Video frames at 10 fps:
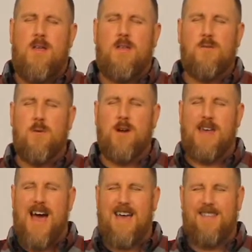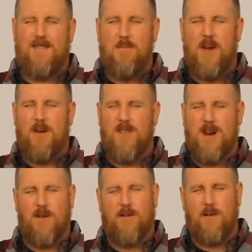That you are a God that's bigger
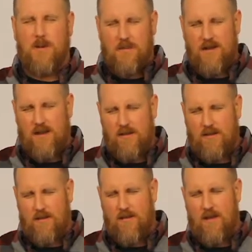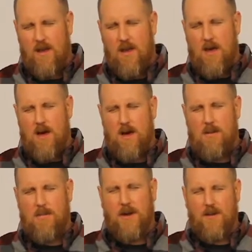than our circumstances,
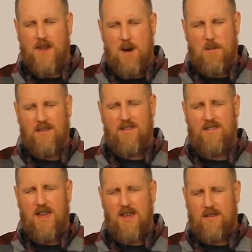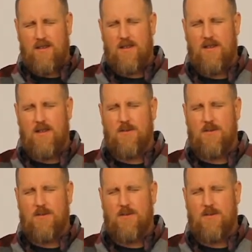bigger than our mistakes.